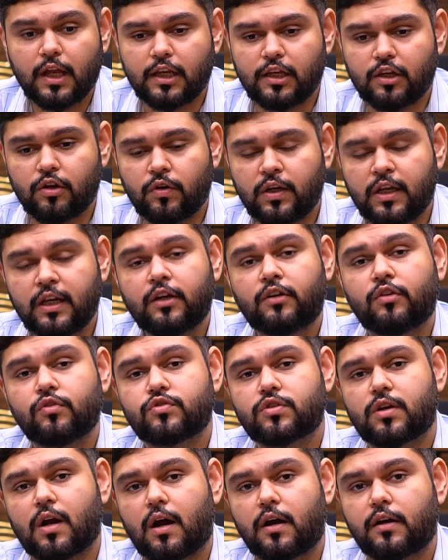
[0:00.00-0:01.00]
you need to
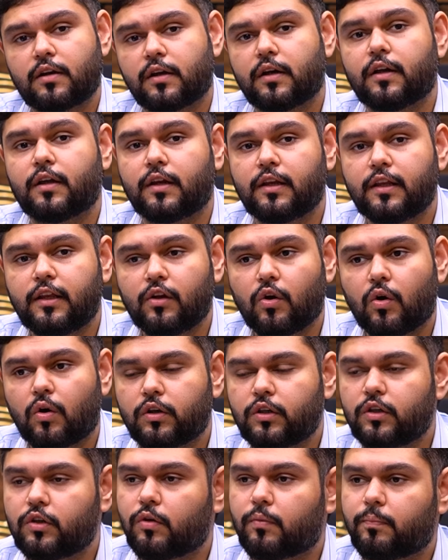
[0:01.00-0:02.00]
start early
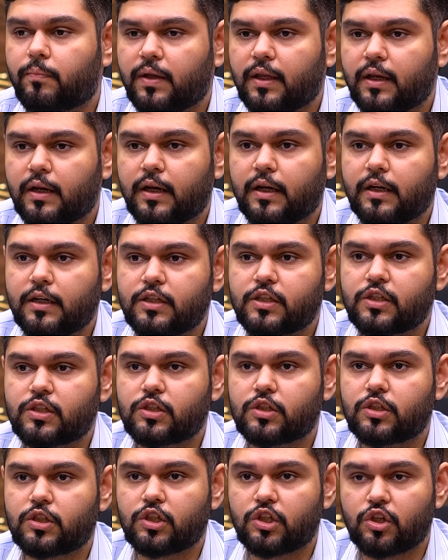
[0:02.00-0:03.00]
on. Your
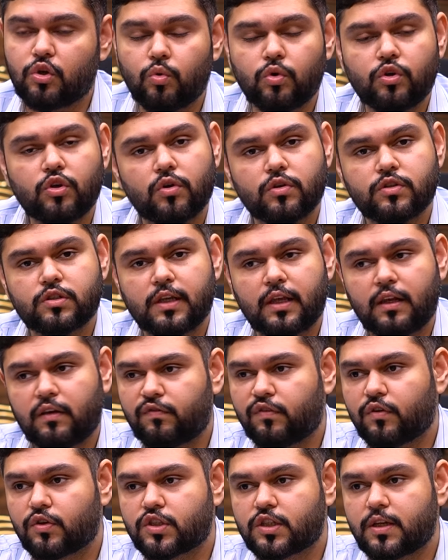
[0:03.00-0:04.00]
parents, you
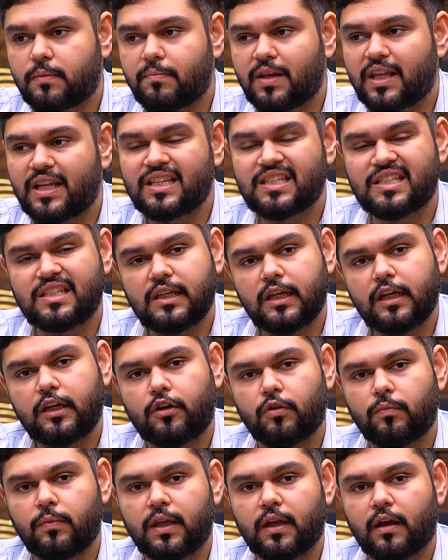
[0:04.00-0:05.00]
yourself, your siblings need
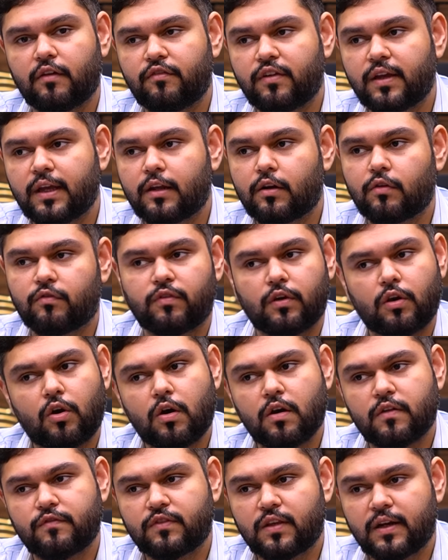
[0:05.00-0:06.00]
to be aware of a lot of